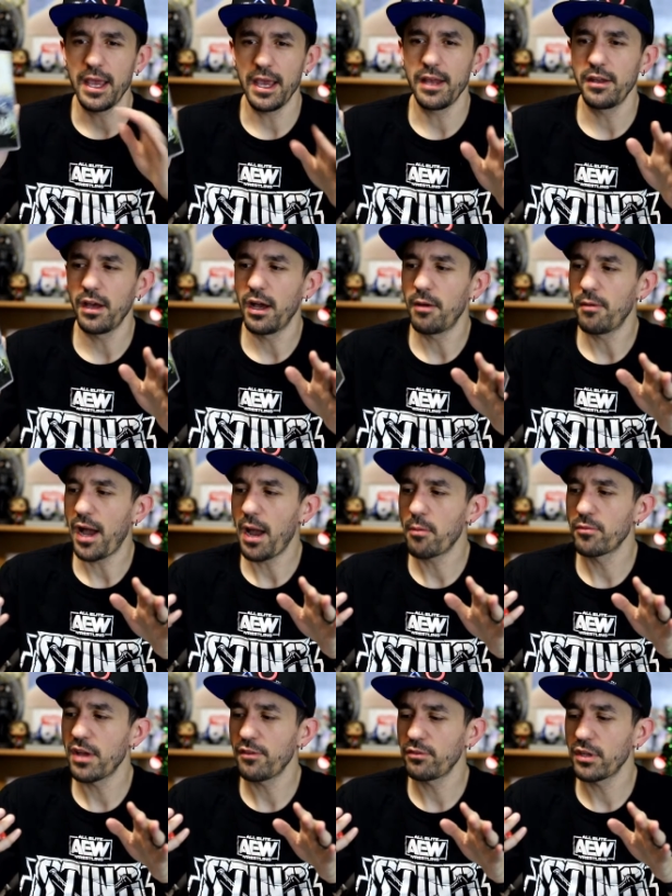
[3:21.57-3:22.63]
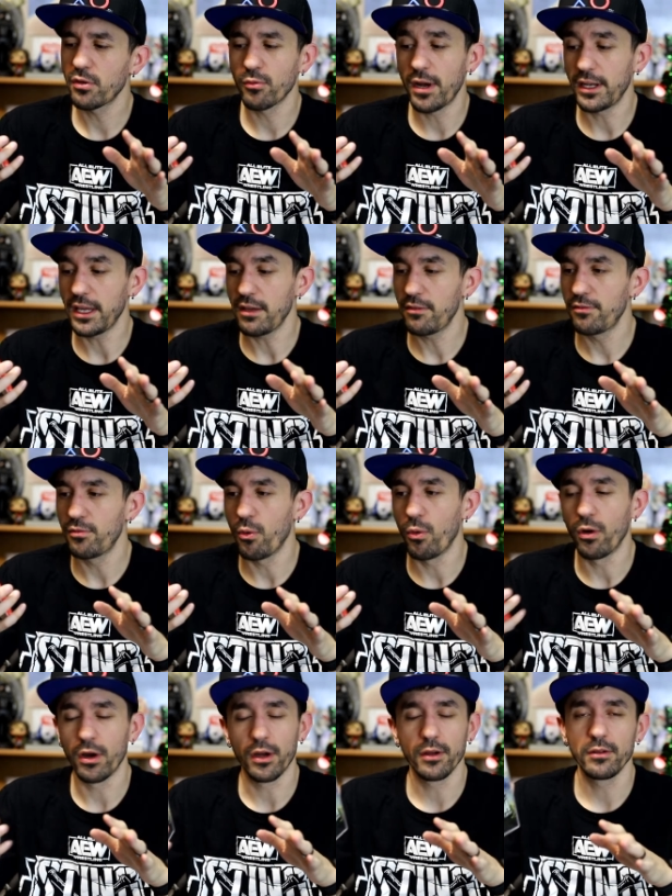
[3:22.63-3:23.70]
And um, I'm definitely ready
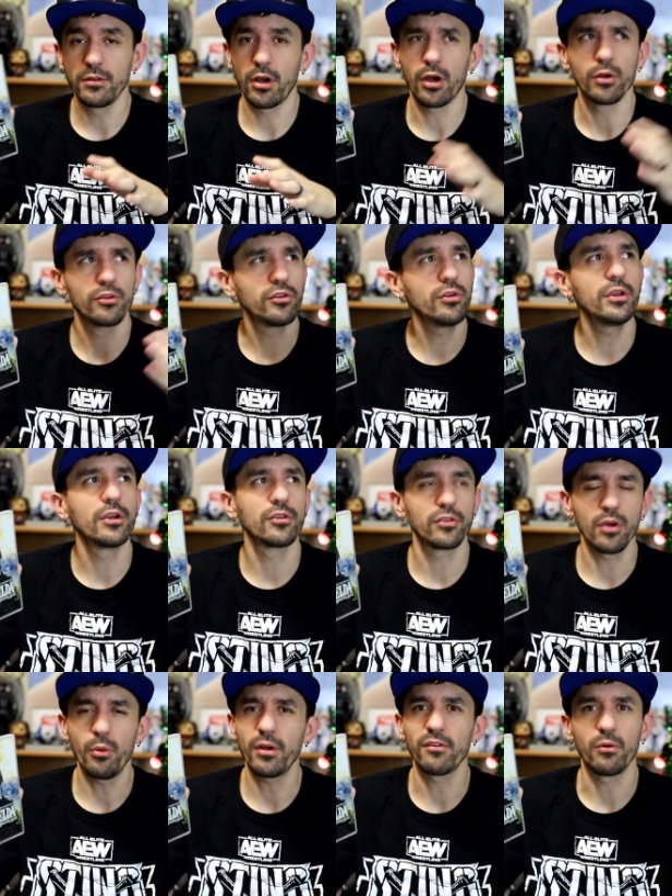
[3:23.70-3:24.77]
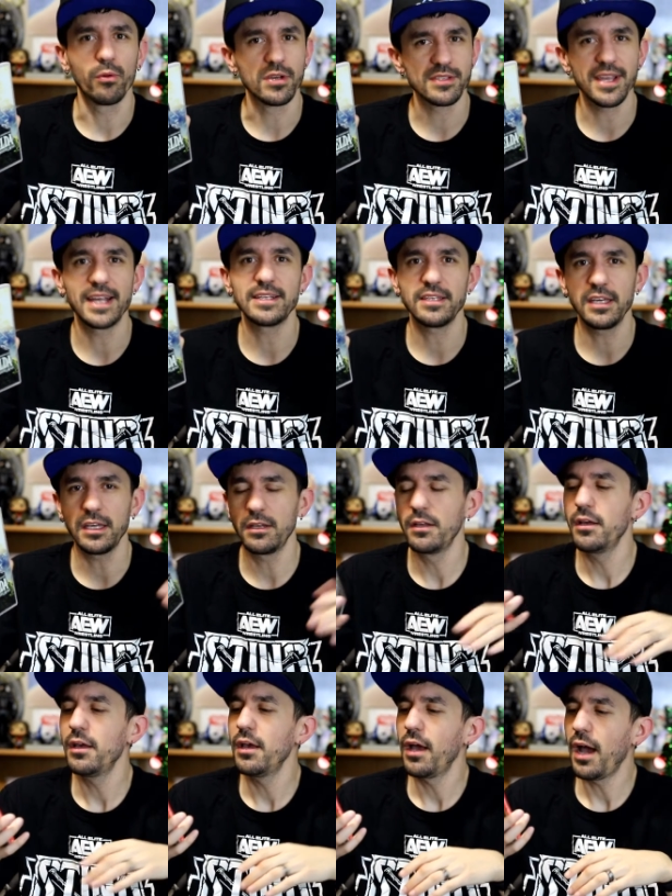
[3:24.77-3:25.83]
for, or two years ago, whatever it was,
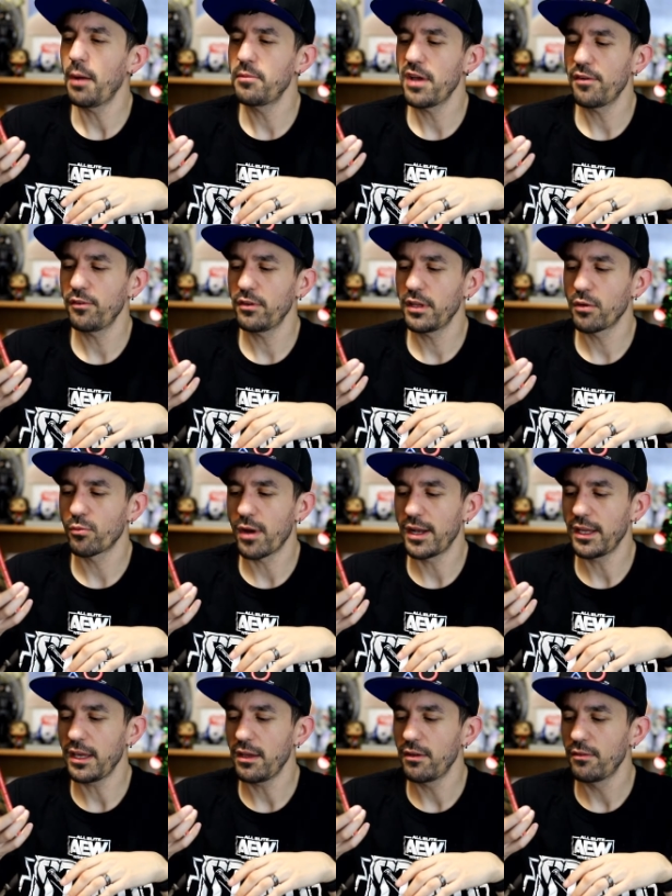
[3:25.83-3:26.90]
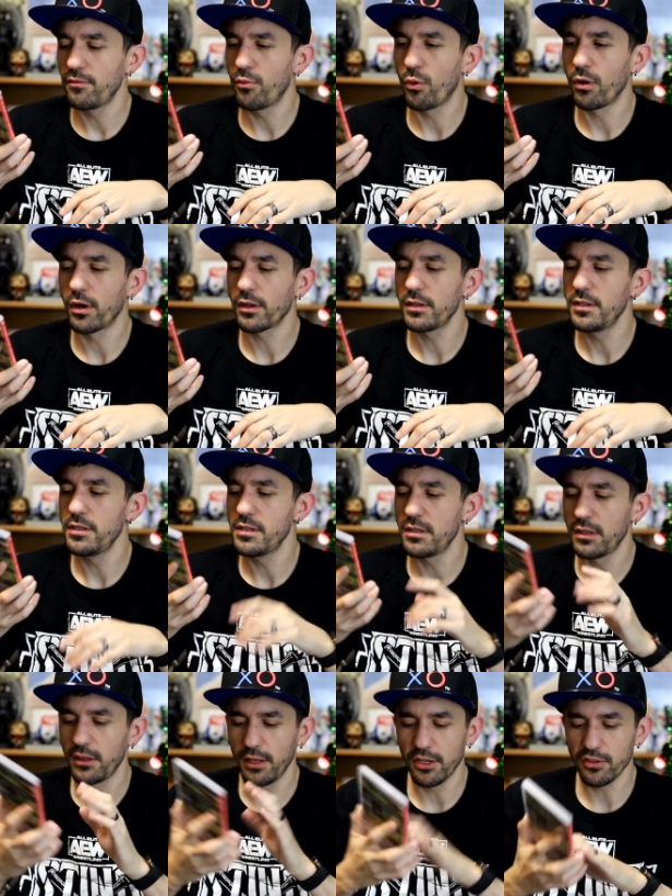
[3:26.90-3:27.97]
19, I'm definitely ready for
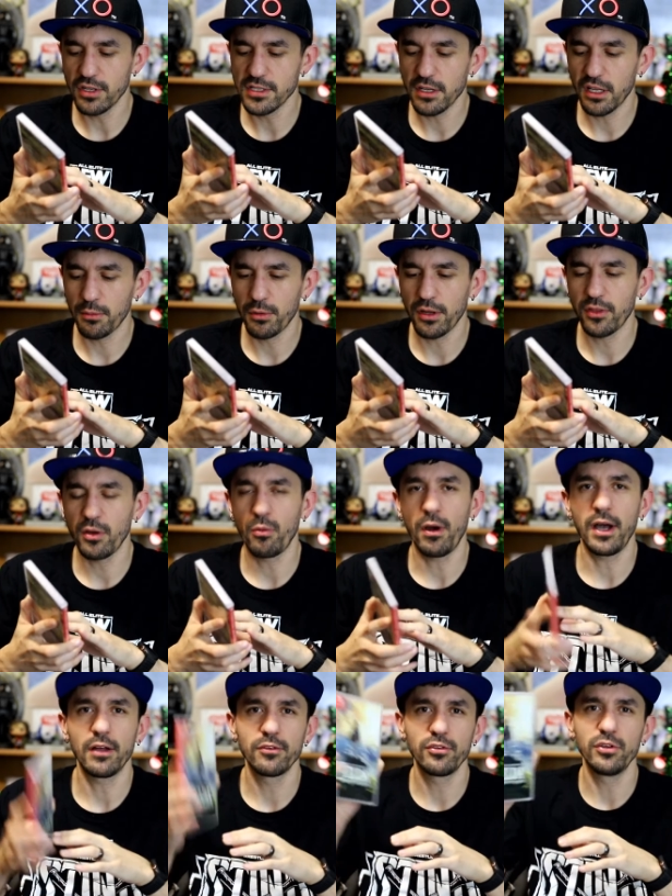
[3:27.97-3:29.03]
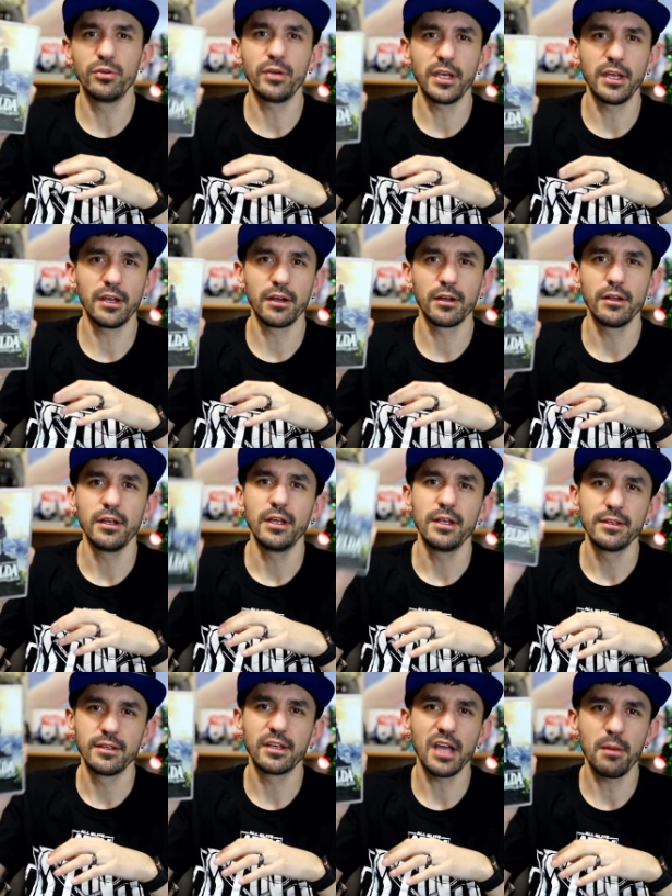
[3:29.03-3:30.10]
Legend of Zelda Breath of the Wild 2 here
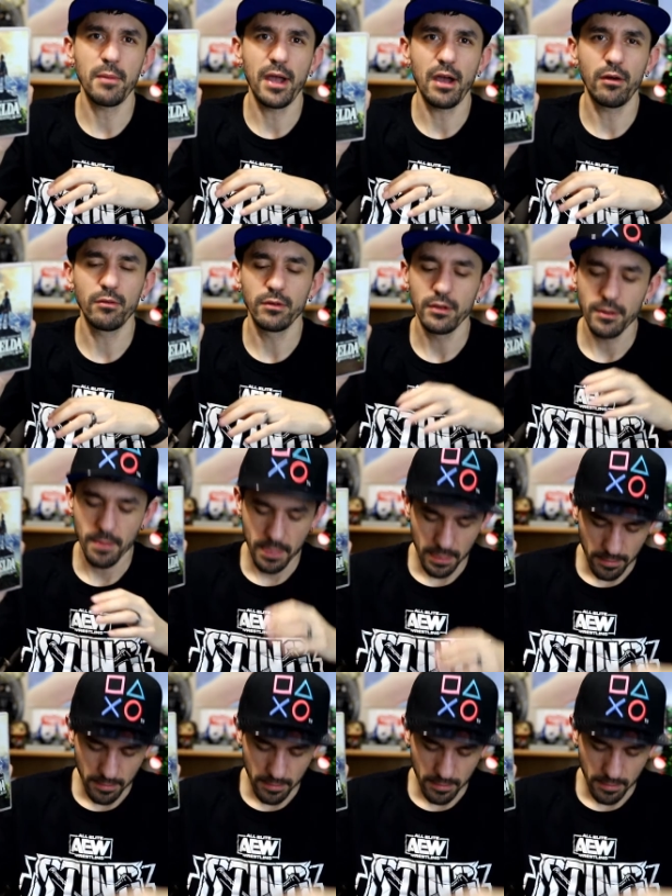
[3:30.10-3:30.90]
to come out